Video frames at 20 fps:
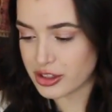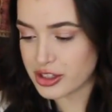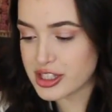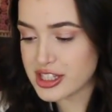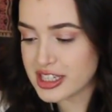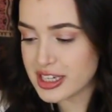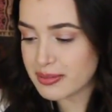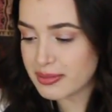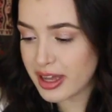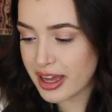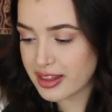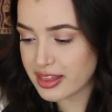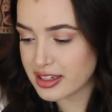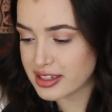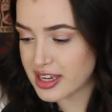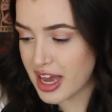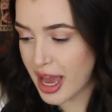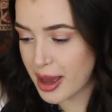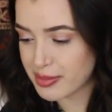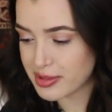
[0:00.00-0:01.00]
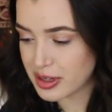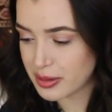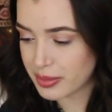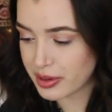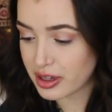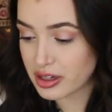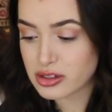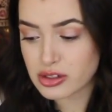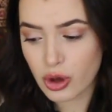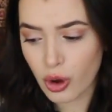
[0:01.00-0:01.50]
You seem like the type to
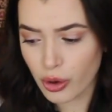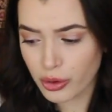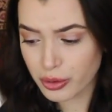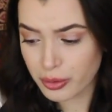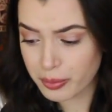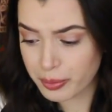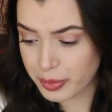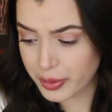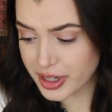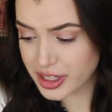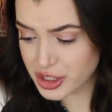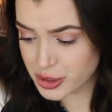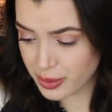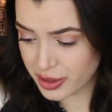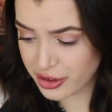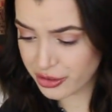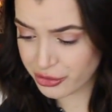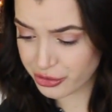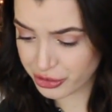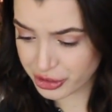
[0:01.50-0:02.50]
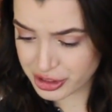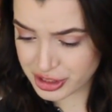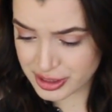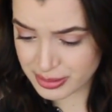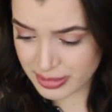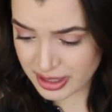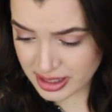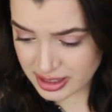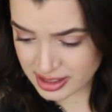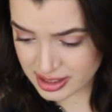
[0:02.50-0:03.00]
be a total bitch when you
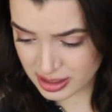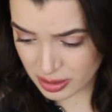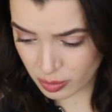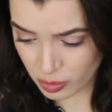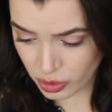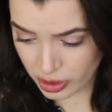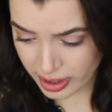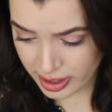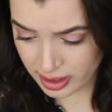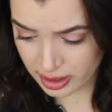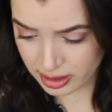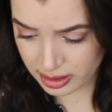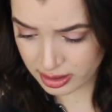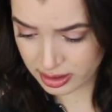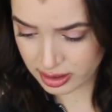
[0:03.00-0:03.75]
first meet someone.